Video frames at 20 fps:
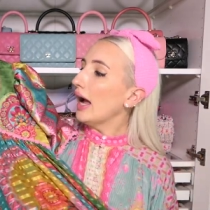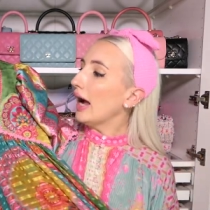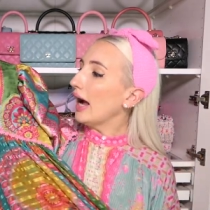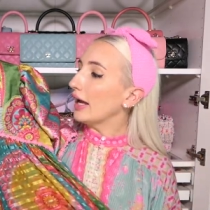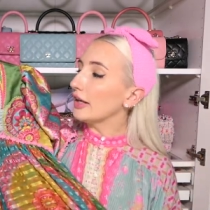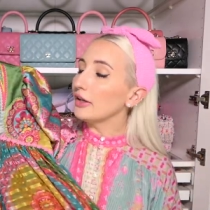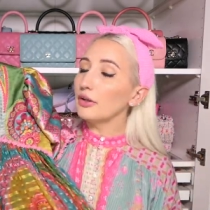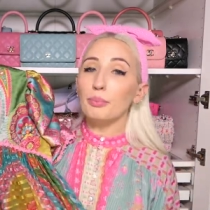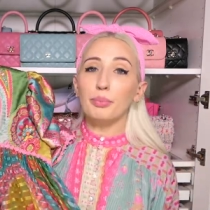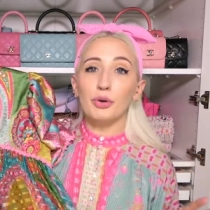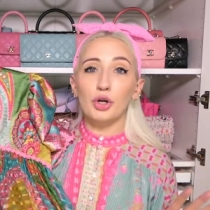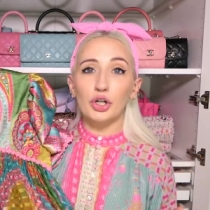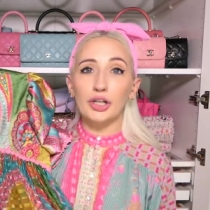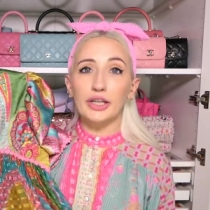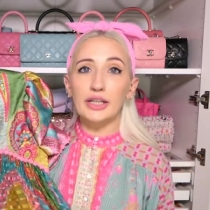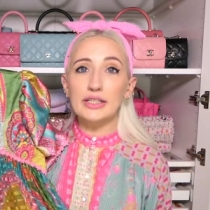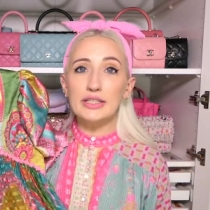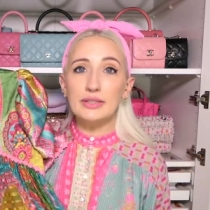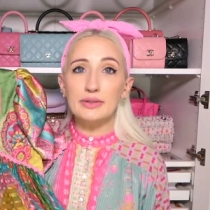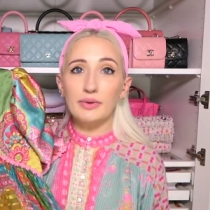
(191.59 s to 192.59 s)
And
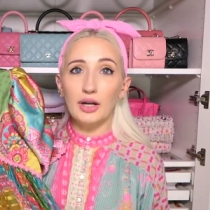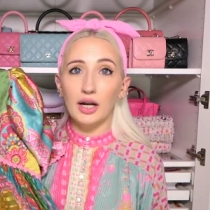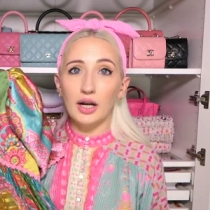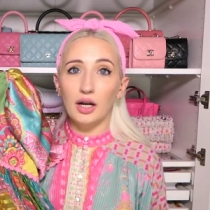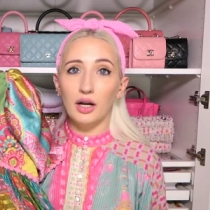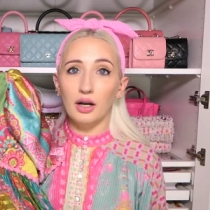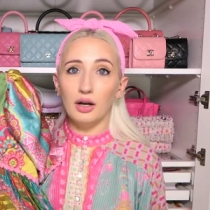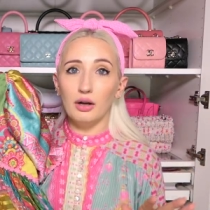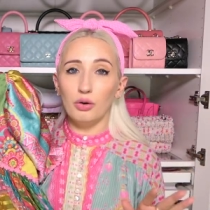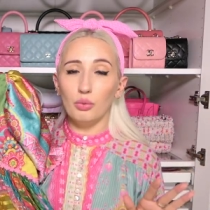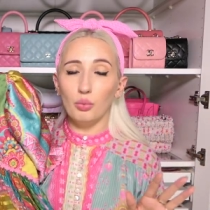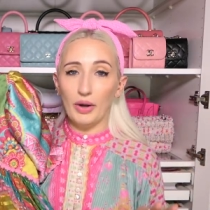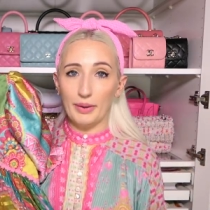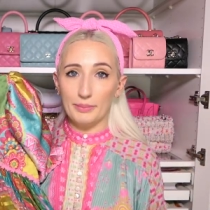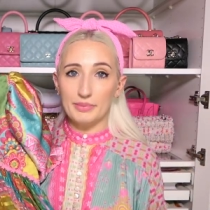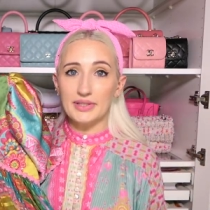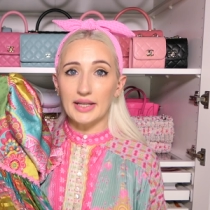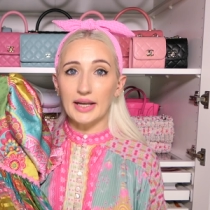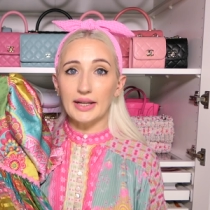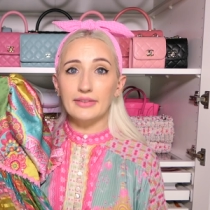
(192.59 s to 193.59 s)
Pernia's uh,
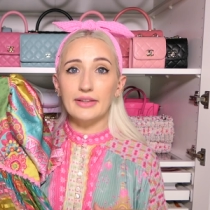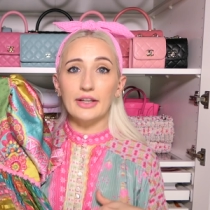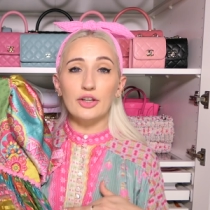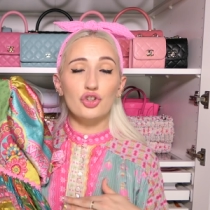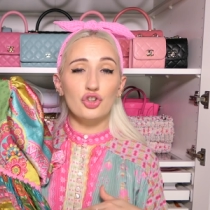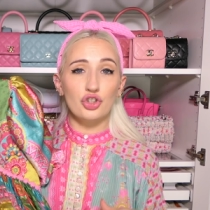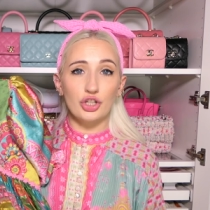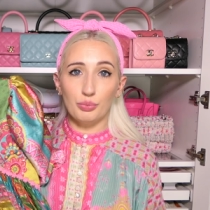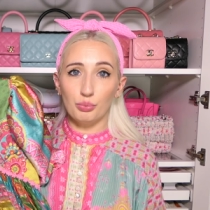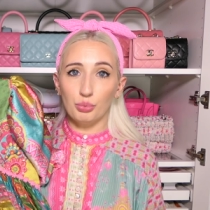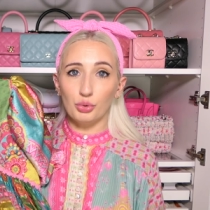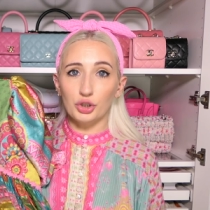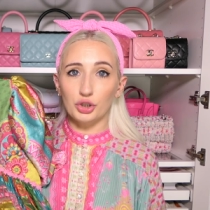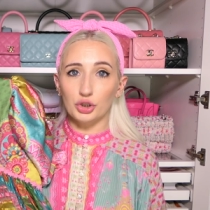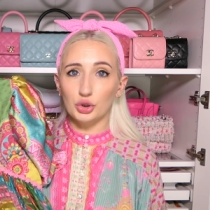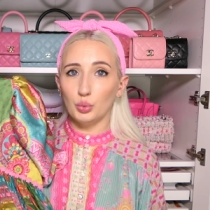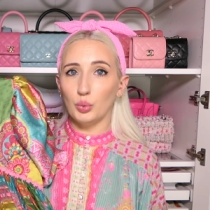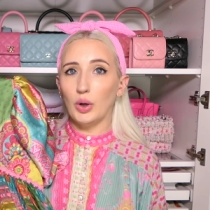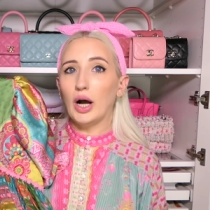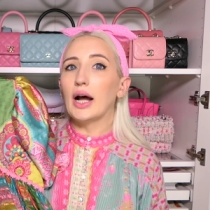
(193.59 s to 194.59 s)
website, they ship
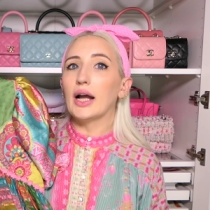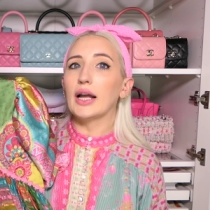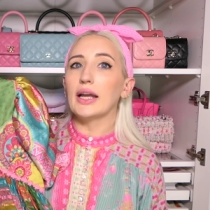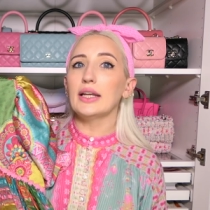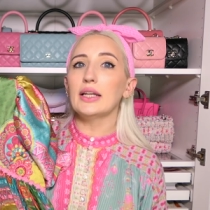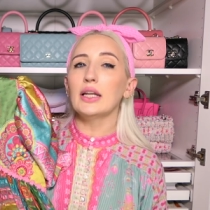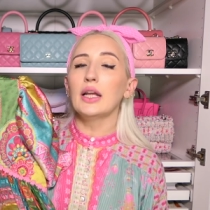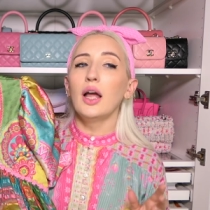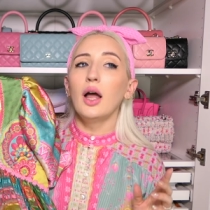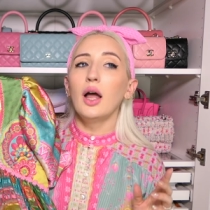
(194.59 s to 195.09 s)
worldwide,